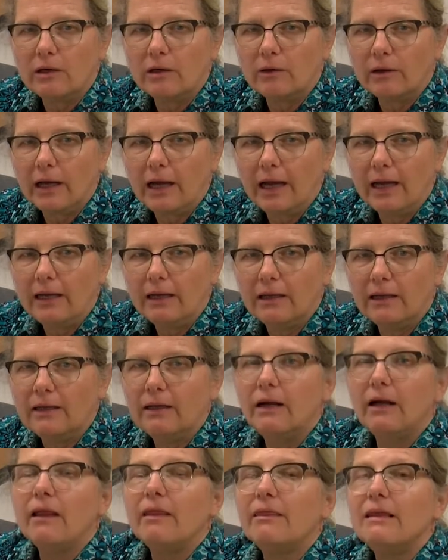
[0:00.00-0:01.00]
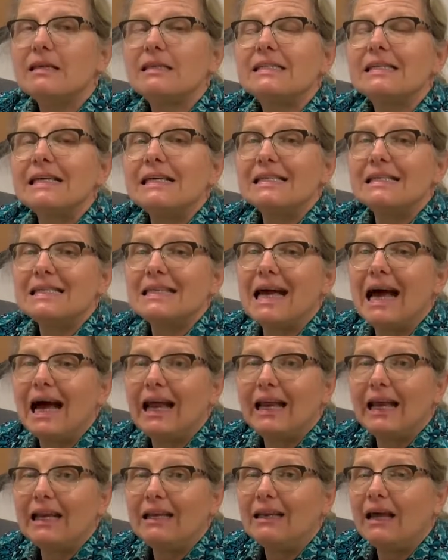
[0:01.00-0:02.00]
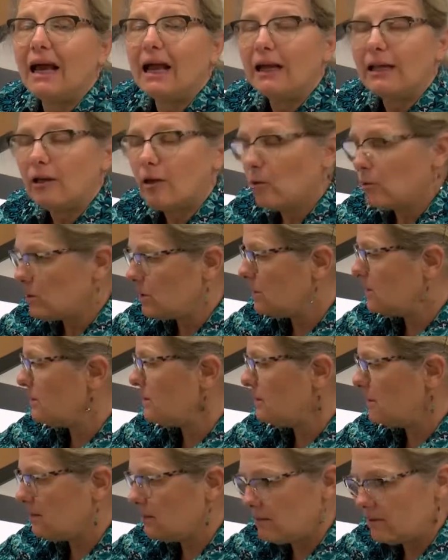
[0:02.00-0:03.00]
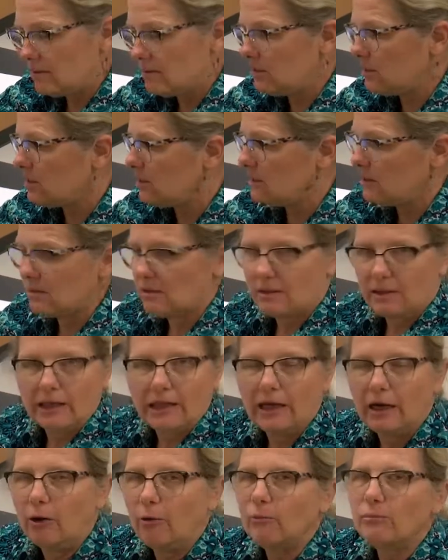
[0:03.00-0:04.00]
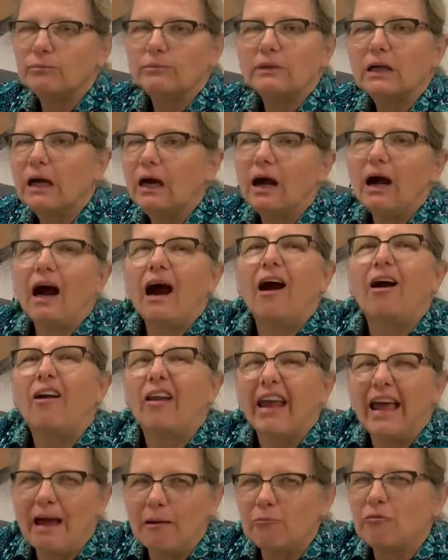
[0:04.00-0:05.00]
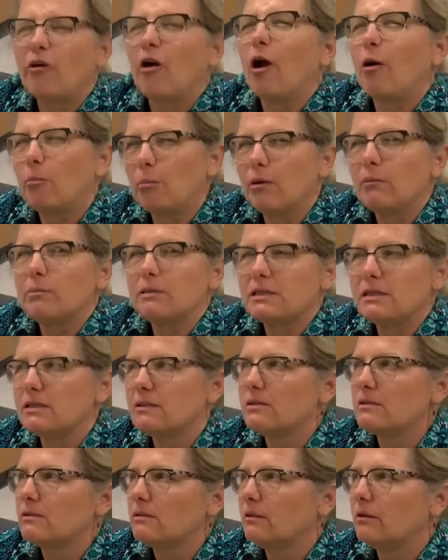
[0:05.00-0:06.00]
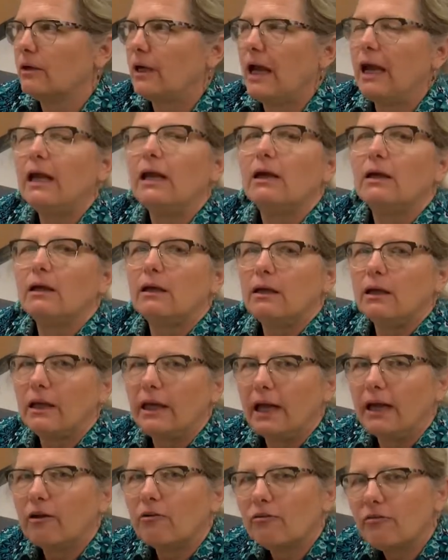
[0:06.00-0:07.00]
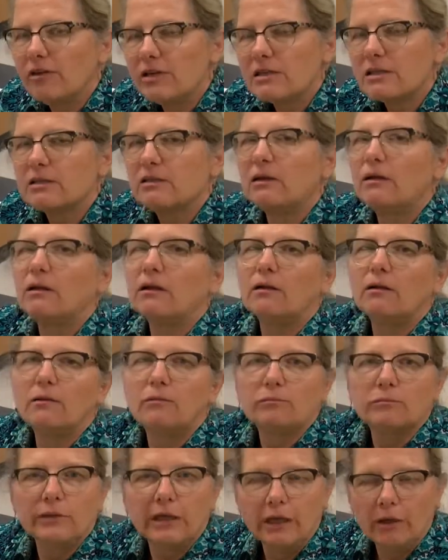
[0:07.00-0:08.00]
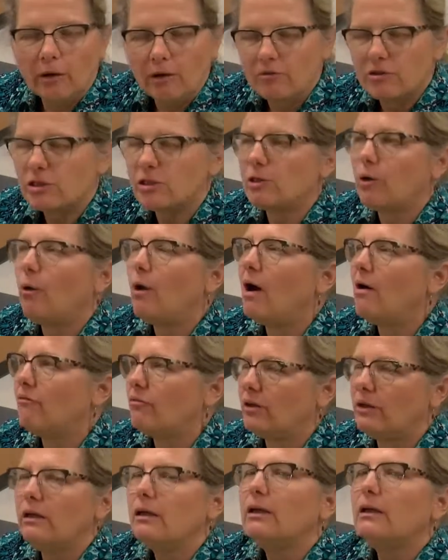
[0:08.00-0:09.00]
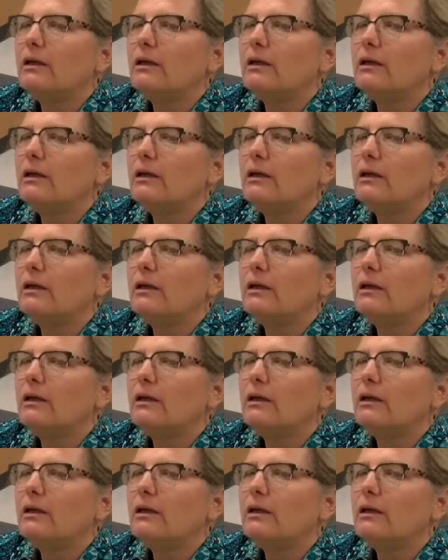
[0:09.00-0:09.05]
okay? This is not a diagnosis. This is just, you know, our lab for our purposes, okay? Get your physical, you know, every so often.